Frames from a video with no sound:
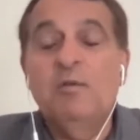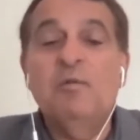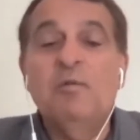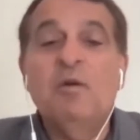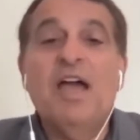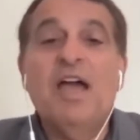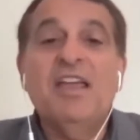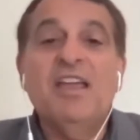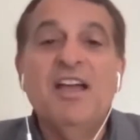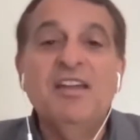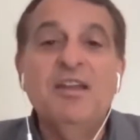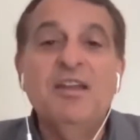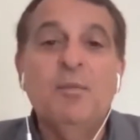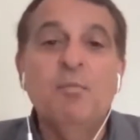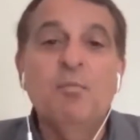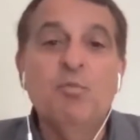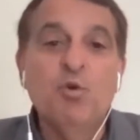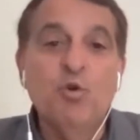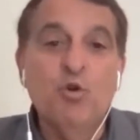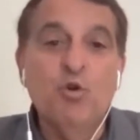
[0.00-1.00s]
I kind of
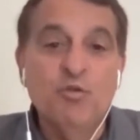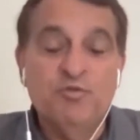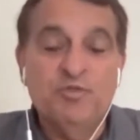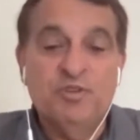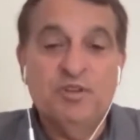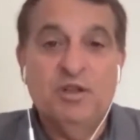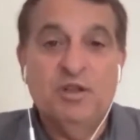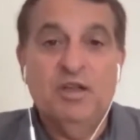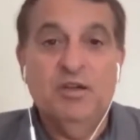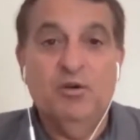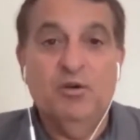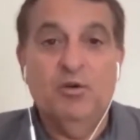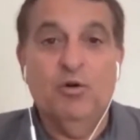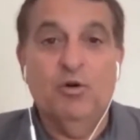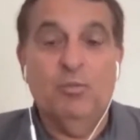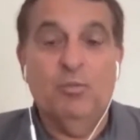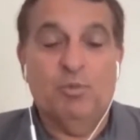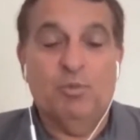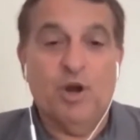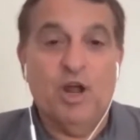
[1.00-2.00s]
moved
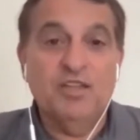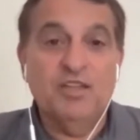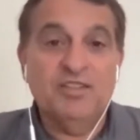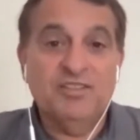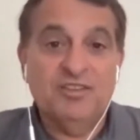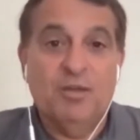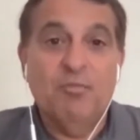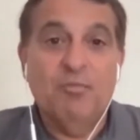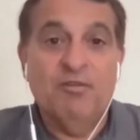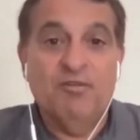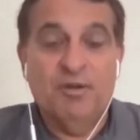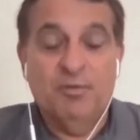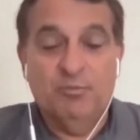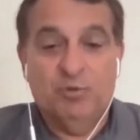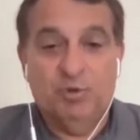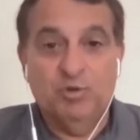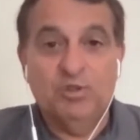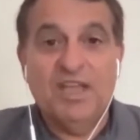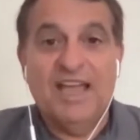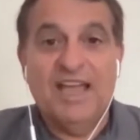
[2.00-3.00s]
or brought some of them
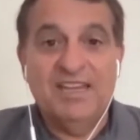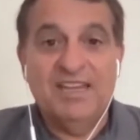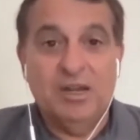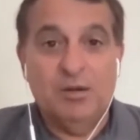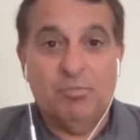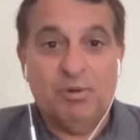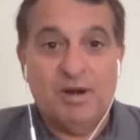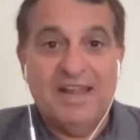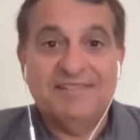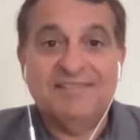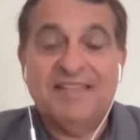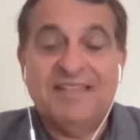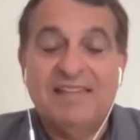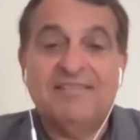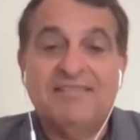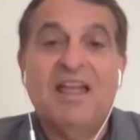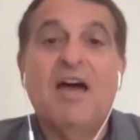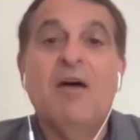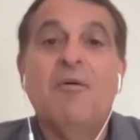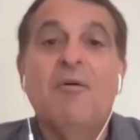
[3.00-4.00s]
to Tiger Press.
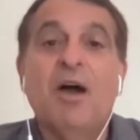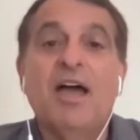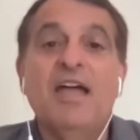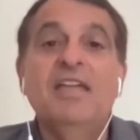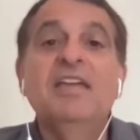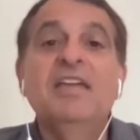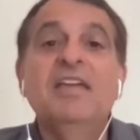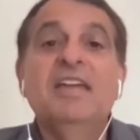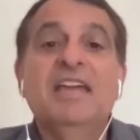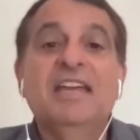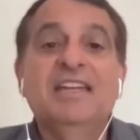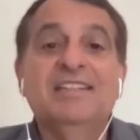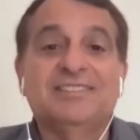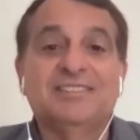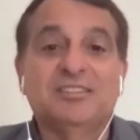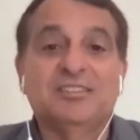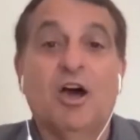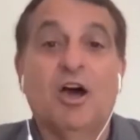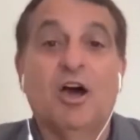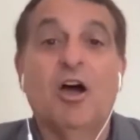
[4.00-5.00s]
That's how I
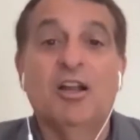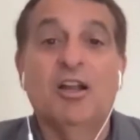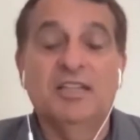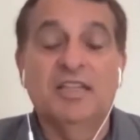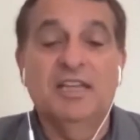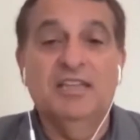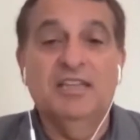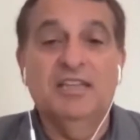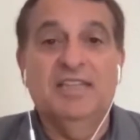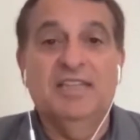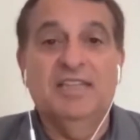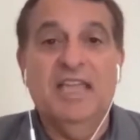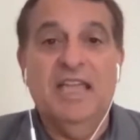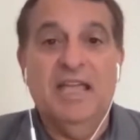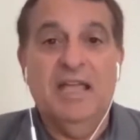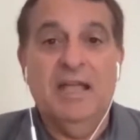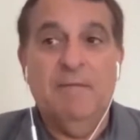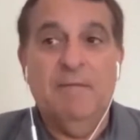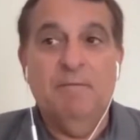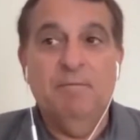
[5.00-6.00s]
started
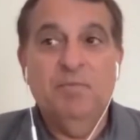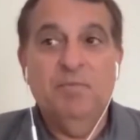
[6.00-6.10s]
the